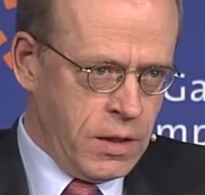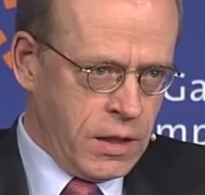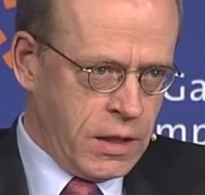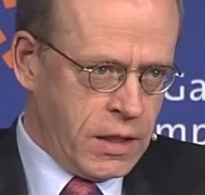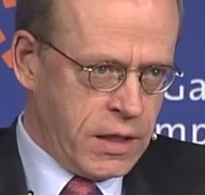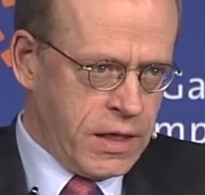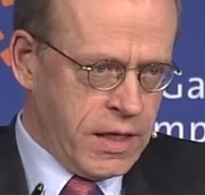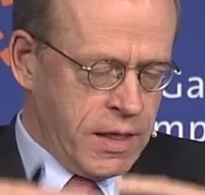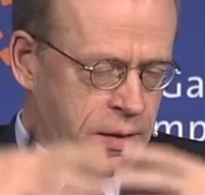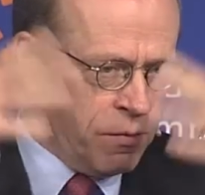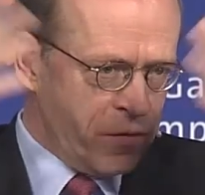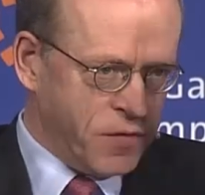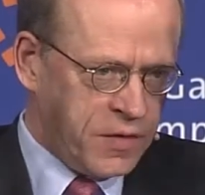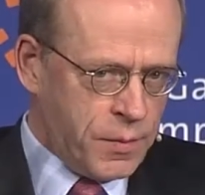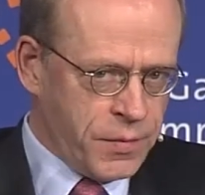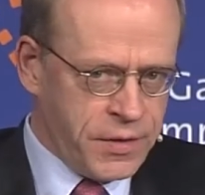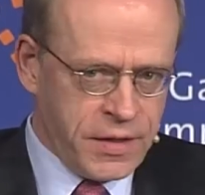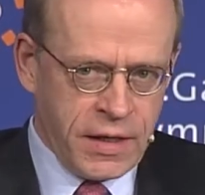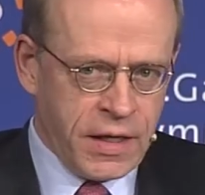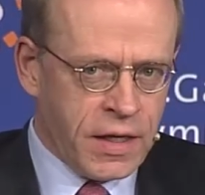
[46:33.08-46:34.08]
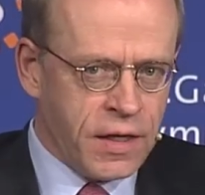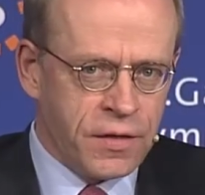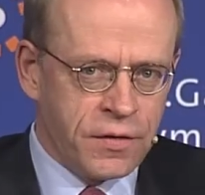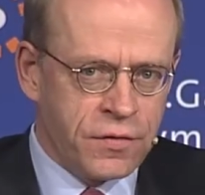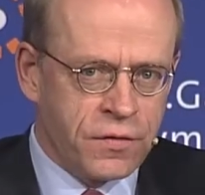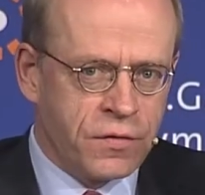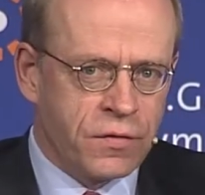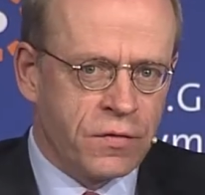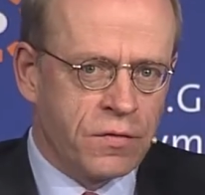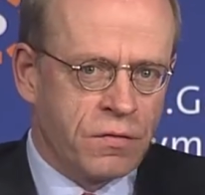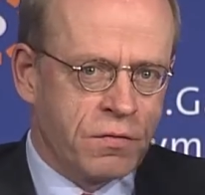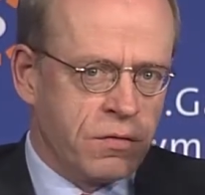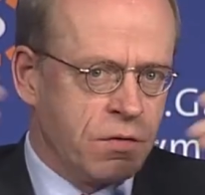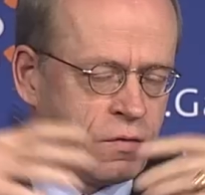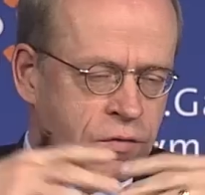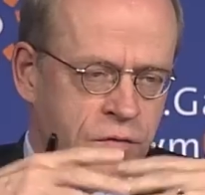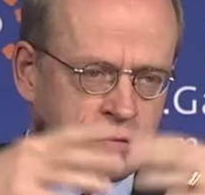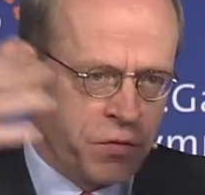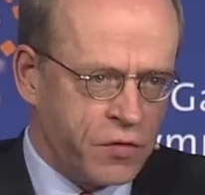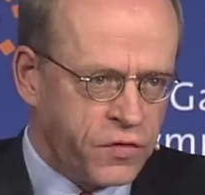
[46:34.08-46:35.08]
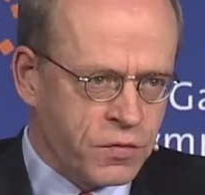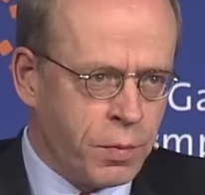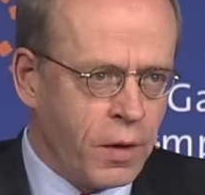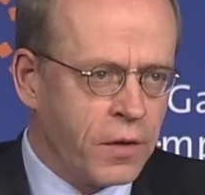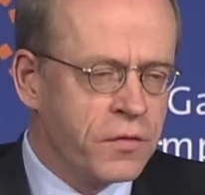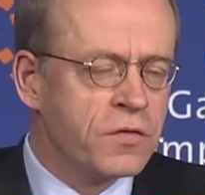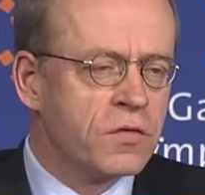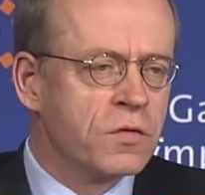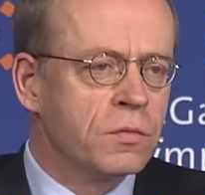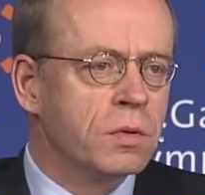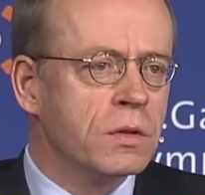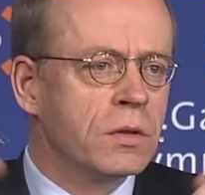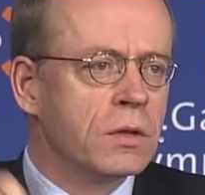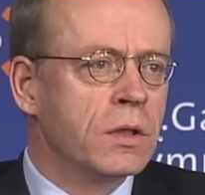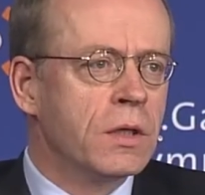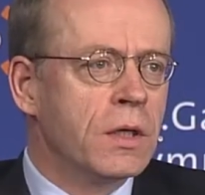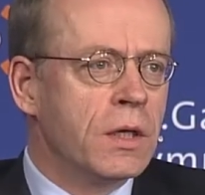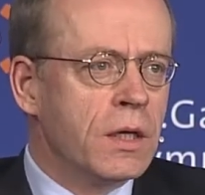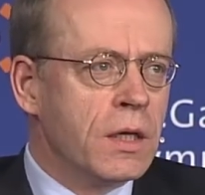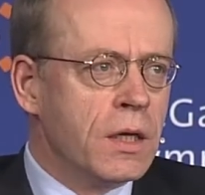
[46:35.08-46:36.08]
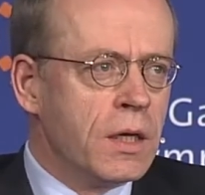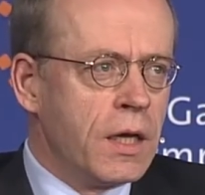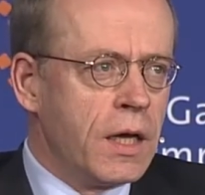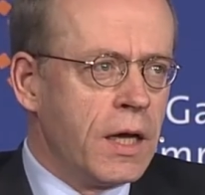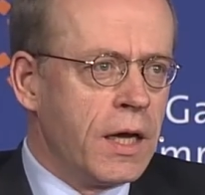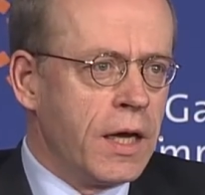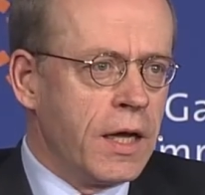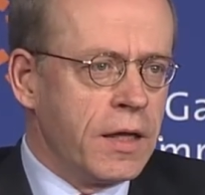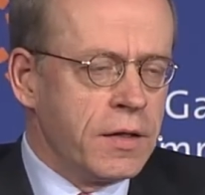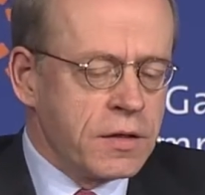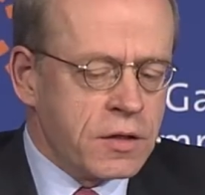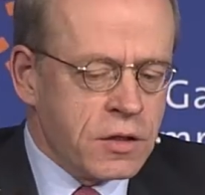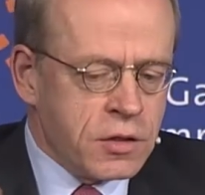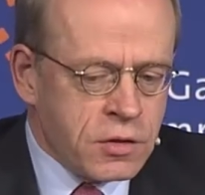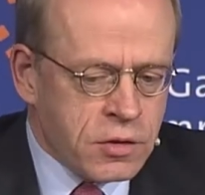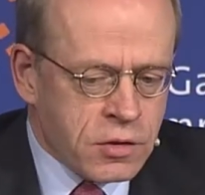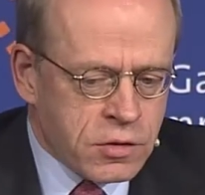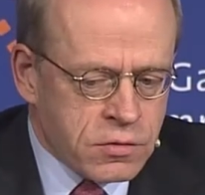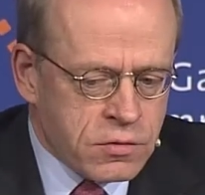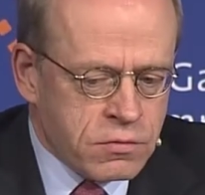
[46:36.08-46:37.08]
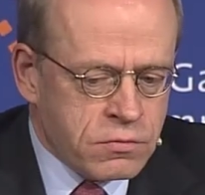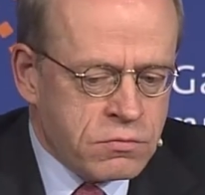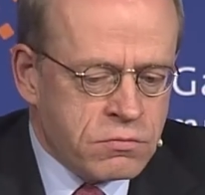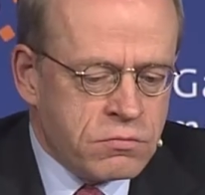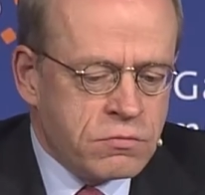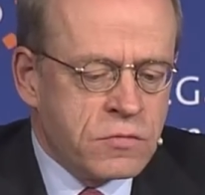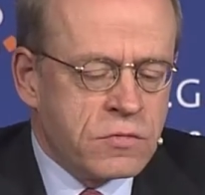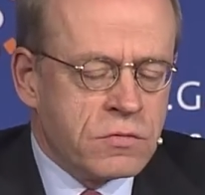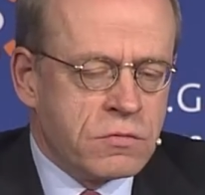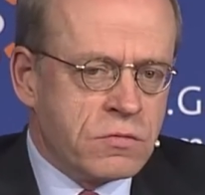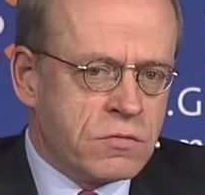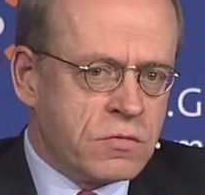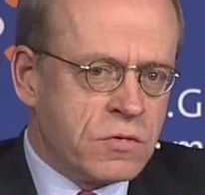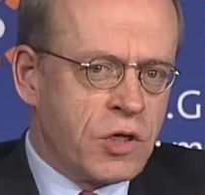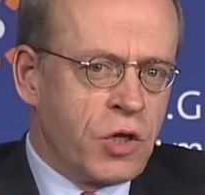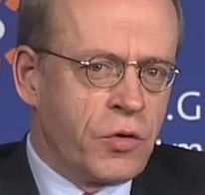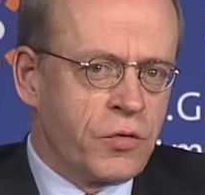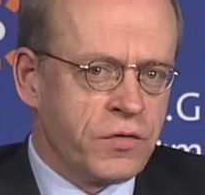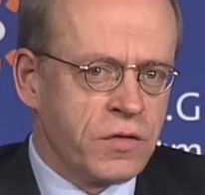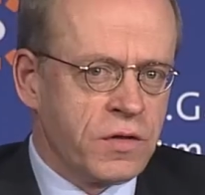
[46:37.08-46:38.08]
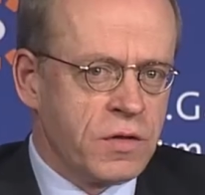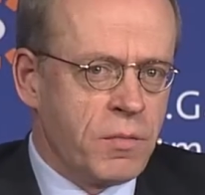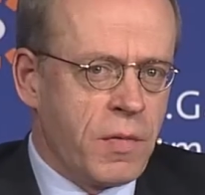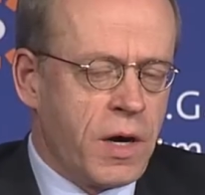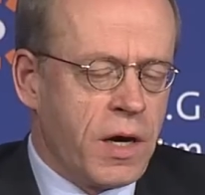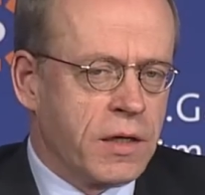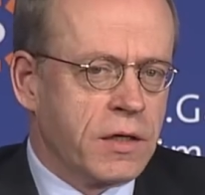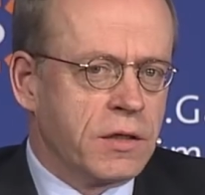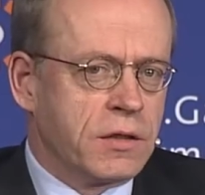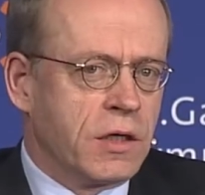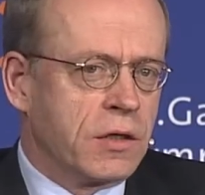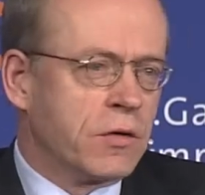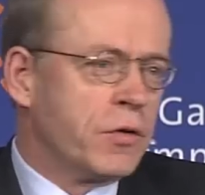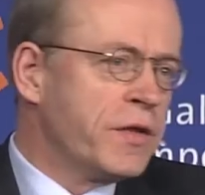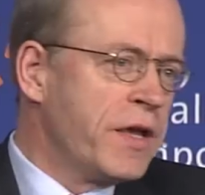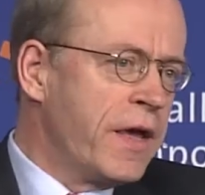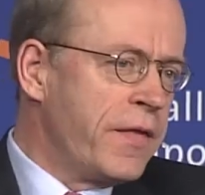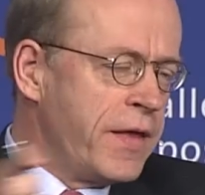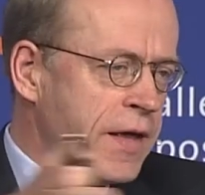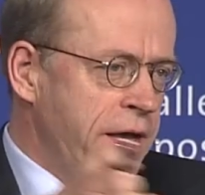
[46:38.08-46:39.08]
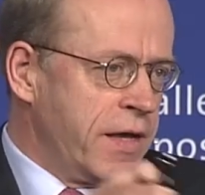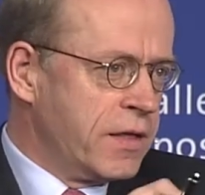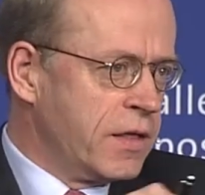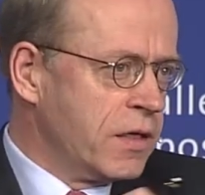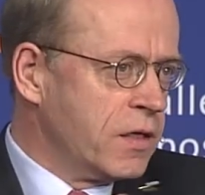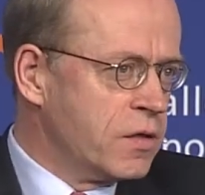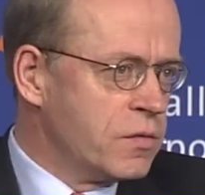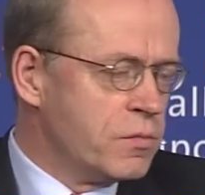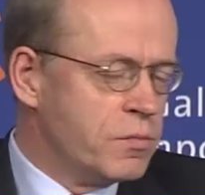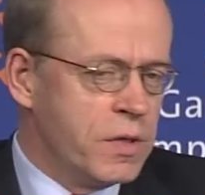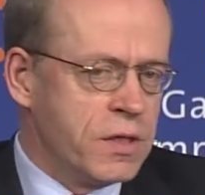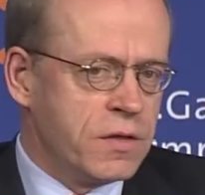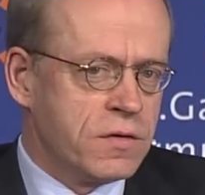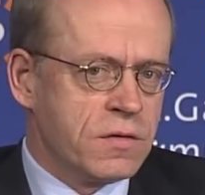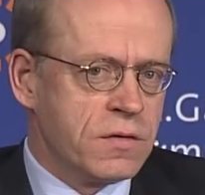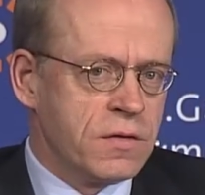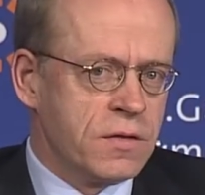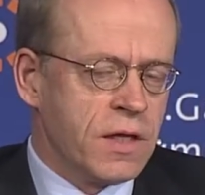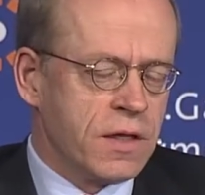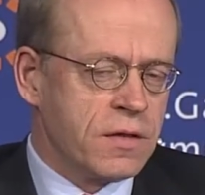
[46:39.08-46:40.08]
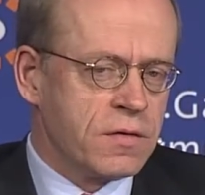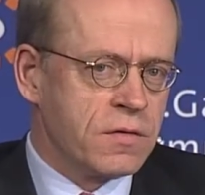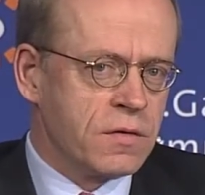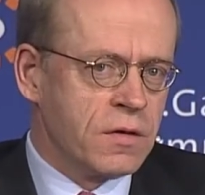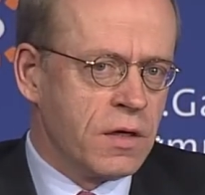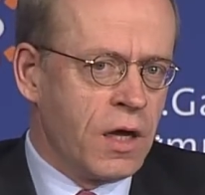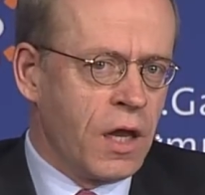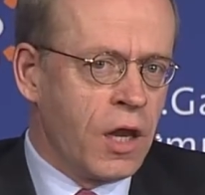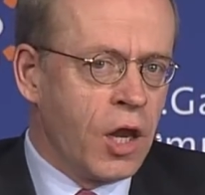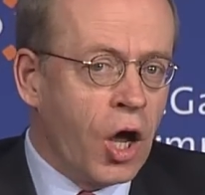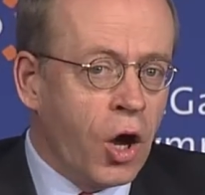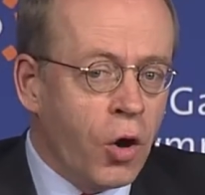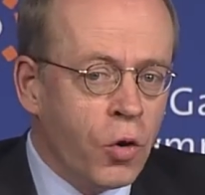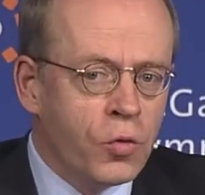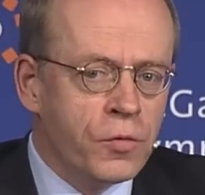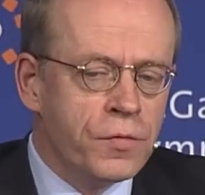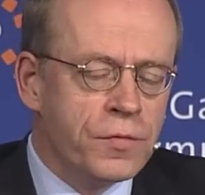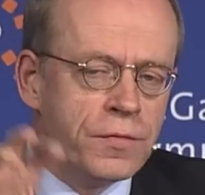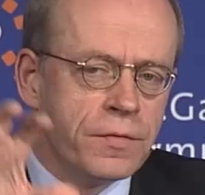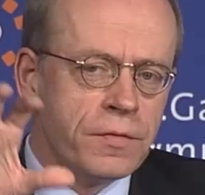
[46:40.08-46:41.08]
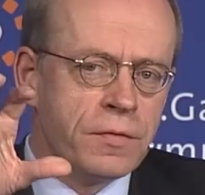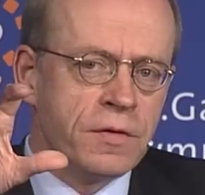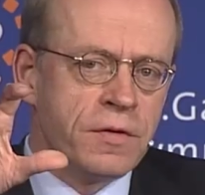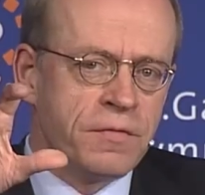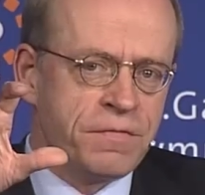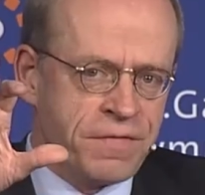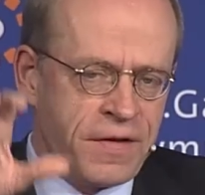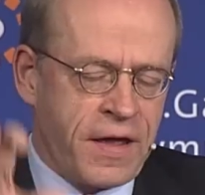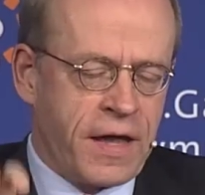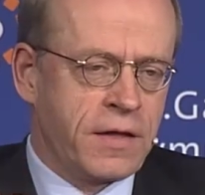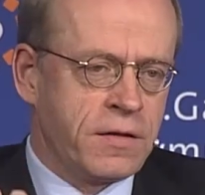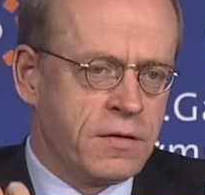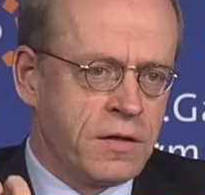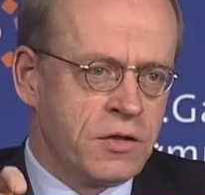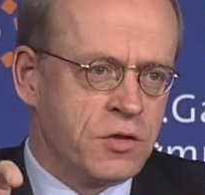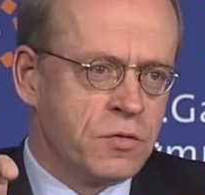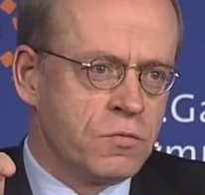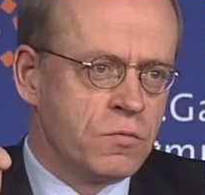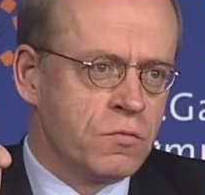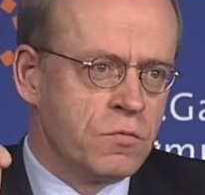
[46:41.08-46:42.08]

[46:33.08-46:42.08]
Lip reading: claim something else is responsible and closing the market down. On the other hand, I admit that alone the fact that